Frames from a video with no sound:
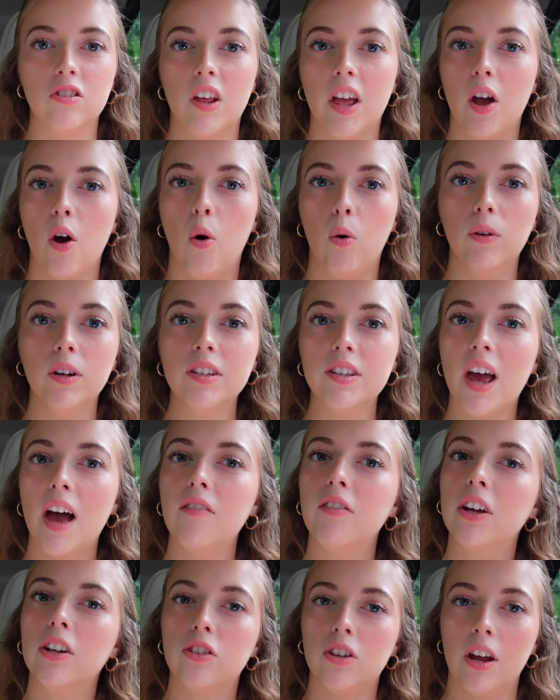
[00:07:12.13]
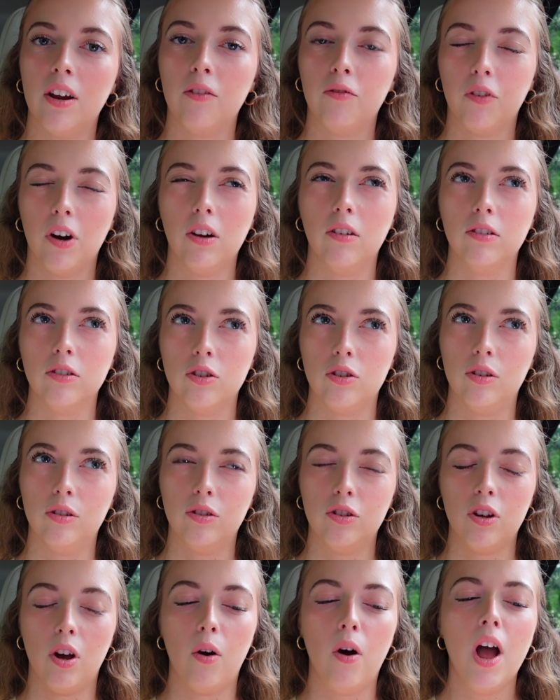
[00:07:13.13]
they always have a ton of fragrance
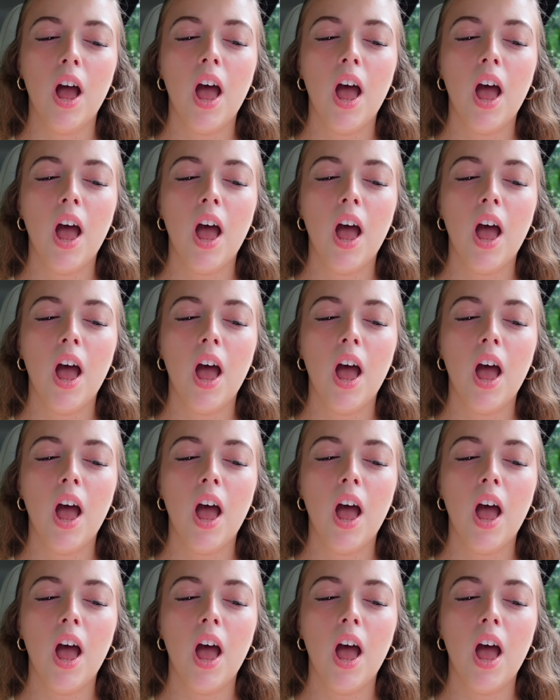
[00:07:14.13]
notes. So